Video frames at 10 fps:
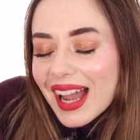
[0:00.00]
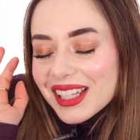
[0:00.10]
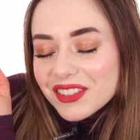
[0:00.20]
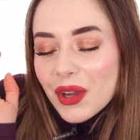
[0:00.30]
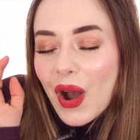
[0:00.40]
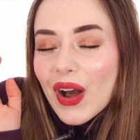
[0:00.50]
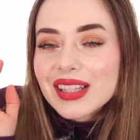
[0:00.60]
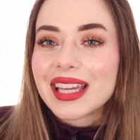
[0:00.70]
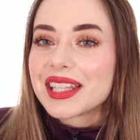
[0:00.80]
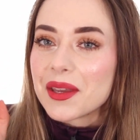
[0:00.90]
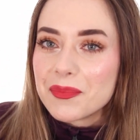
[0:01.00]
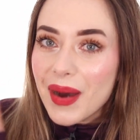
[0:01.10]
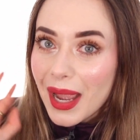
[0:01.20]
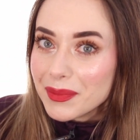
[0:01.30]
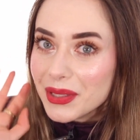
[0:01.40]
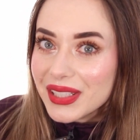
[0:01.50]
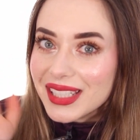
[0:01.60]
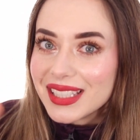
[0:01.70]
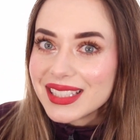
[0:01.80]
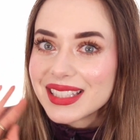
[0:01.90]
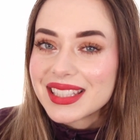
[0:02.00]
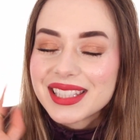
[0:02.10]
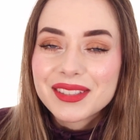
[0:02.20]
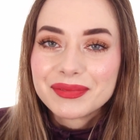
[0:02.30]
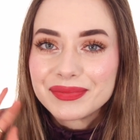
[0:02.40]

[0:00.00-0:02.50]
I love you all, and bye beauties.